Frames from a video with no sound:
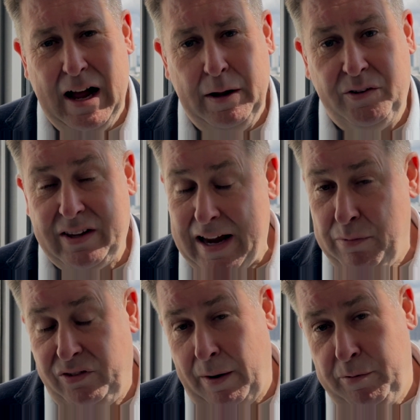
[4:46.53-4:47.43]
Same
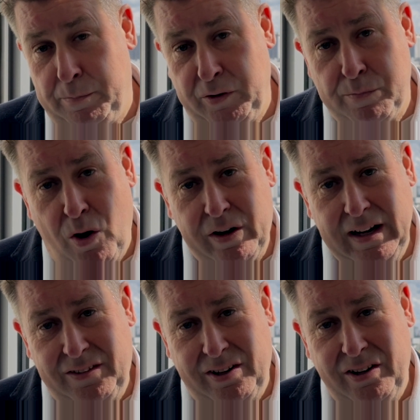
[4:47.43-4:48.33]
with Shepherd's Bush
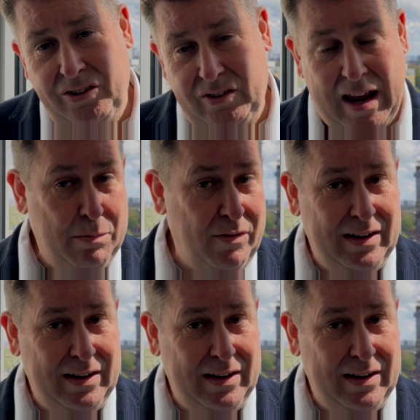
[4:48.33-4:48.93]
Market, same with